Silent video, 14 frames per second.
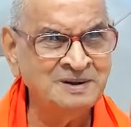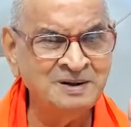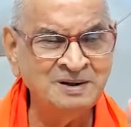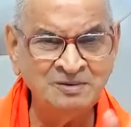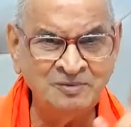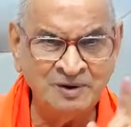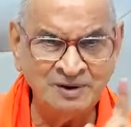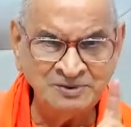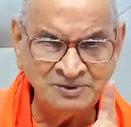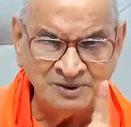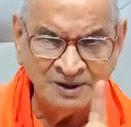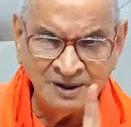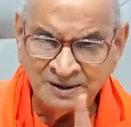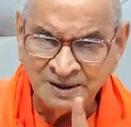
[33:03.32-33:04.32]
In one
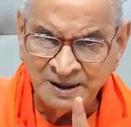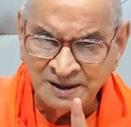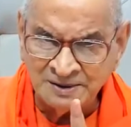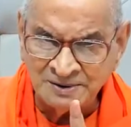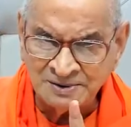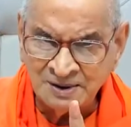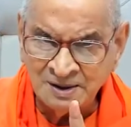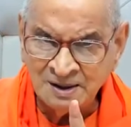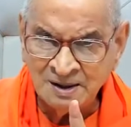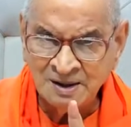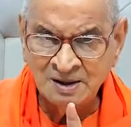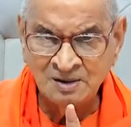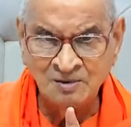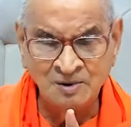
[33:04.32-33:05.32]
sentence,
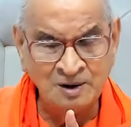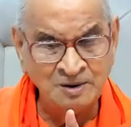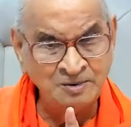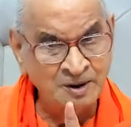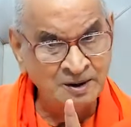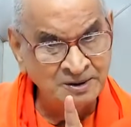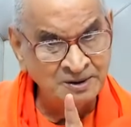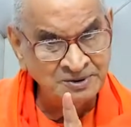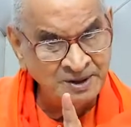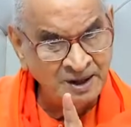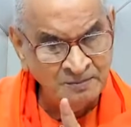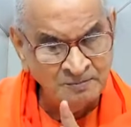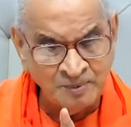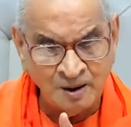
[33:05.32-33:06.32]
we have to
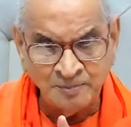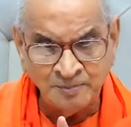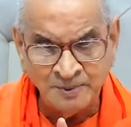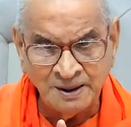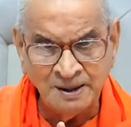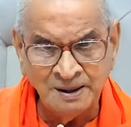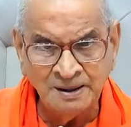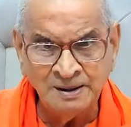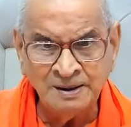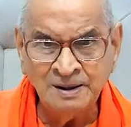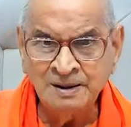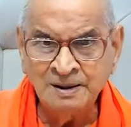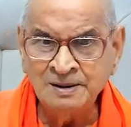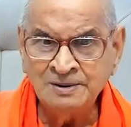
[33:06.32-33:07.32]
understand properly.
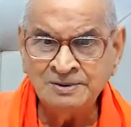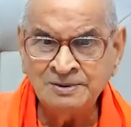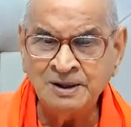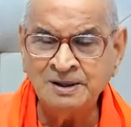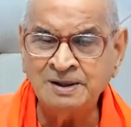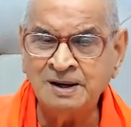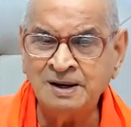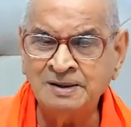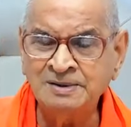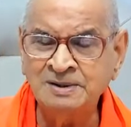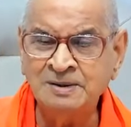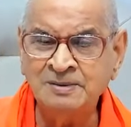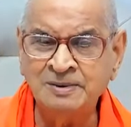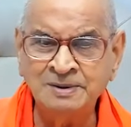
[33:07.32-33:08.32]
Shankar
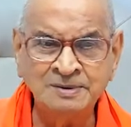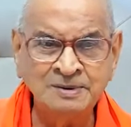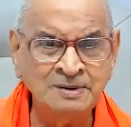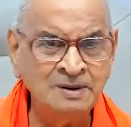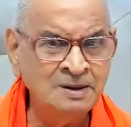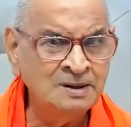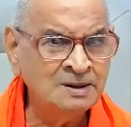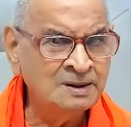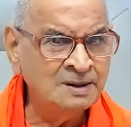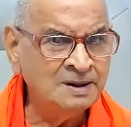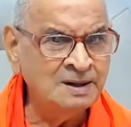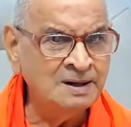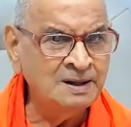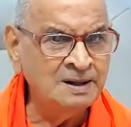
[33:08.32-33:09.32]
has given
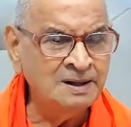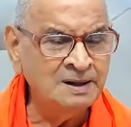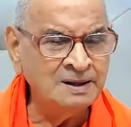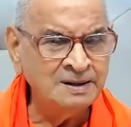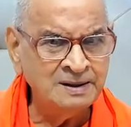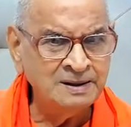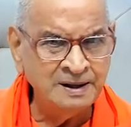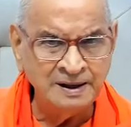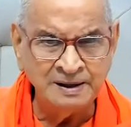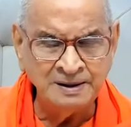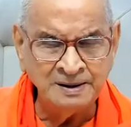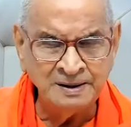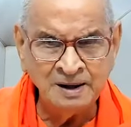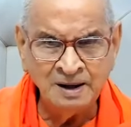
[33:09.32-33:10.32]
clear
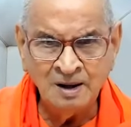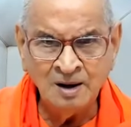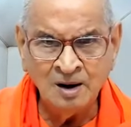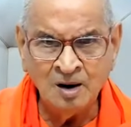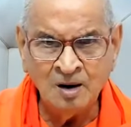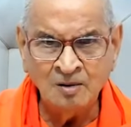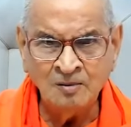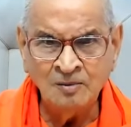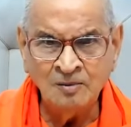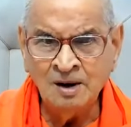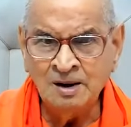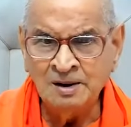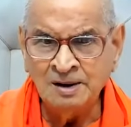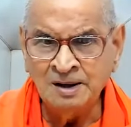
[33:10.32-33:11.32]
hint of
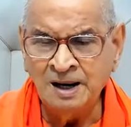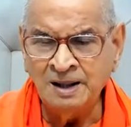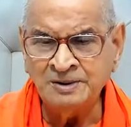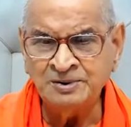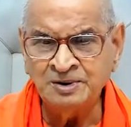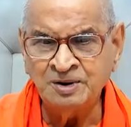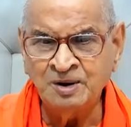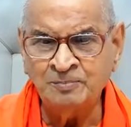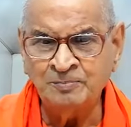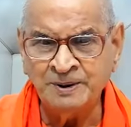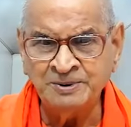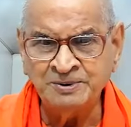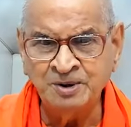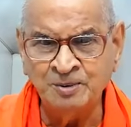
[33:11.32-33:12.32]
relation of
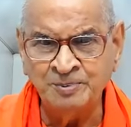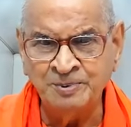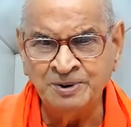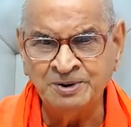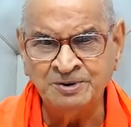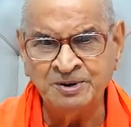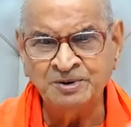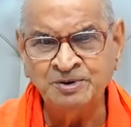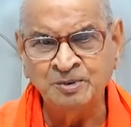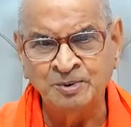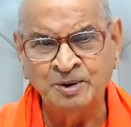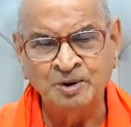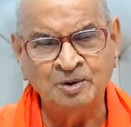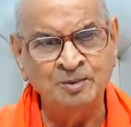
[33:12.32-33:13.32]
Prashnopanishad to
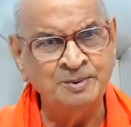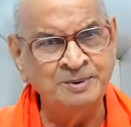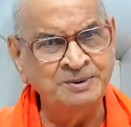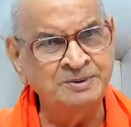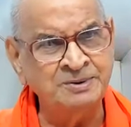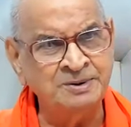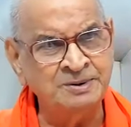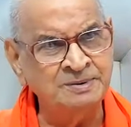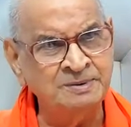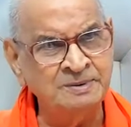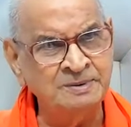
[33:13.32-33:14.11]
Mundakopanishad.